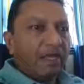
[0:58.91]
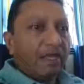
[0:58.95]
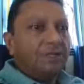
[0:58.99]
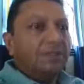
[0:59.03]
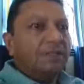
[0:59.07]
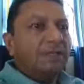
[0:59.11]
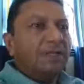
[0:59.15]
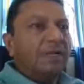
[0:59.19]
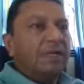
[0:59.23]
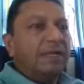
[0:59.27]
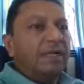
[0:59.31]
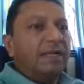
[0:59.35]

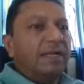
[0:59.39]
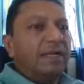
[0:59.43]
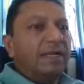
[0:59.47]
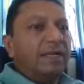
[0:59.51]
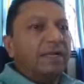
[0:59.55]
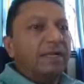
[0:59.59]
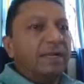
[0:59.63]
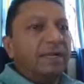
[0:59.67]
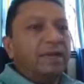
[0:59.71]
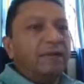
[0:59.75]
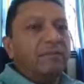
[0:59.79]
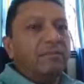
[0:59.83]
See, at
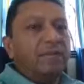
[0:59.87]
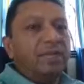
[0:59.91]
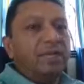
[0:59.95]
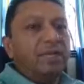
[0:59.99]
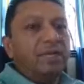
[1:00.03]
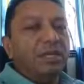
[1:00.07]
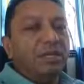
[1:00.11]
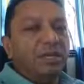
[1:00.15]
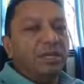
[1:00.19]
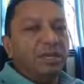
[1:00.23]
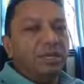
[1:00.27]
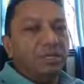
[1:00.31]
that time,
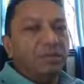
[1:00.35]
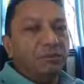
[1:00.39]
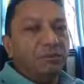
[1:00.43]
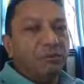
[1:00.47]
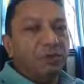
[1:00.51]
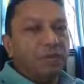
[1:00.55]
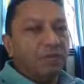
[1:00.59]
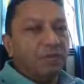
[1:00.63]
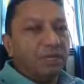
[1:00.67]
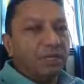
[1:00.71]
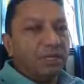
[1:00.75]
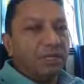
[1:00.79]
India
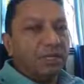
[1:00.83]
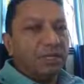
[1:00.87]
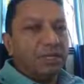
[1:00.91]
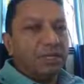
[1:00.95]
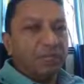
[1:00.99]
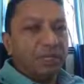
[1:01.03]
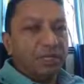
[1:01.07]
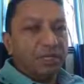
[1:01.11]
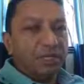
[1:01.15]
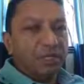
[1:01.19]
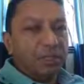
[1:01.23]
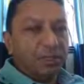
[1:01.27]
was under the
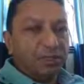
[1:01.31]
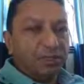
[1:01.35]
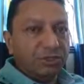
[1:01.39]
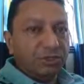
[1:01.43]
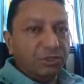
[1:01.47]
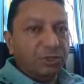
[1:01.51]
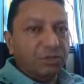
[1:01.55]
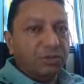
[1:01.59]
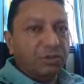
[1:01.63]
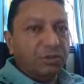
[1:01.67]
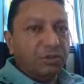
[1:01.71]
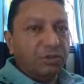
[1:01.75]
British
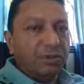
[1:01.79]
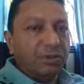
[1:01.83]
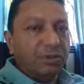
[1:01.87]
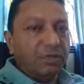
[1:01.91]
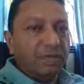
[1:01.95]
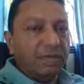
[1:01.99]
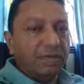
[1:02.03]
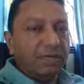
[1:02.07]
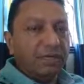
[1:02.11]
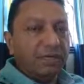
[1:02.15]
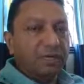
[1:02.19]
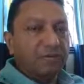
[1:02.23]
rule,
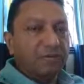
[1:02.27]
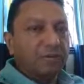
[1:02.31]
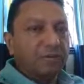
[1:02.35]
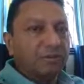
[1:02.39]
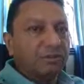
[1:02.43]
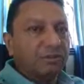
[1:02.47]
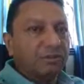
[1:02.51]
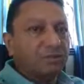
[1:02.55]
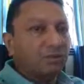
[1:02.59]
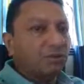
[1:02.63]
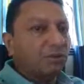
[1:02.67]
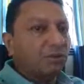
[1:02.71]

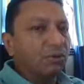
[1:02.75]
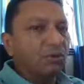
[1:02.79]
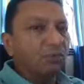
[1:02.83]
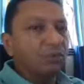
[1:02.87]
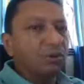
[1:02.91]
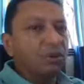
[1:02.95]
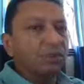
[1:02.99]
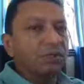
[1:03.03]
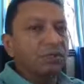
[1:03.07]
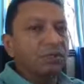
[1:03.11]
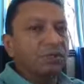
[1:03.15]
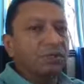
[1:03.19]
and so
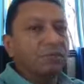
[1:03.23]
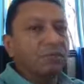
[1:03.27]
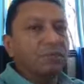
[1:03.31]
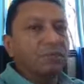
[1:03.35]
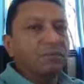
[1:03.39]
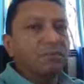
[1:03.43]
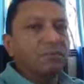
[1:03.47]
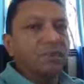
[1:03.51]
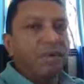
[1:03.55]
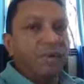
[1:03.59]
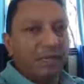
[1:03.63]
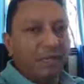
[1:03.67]
was
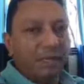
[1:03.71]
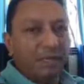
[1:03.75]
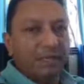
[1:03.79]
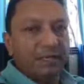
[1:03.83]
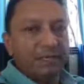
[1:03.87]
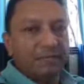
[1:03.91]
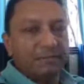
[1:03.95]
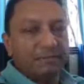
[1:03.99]
Malaya.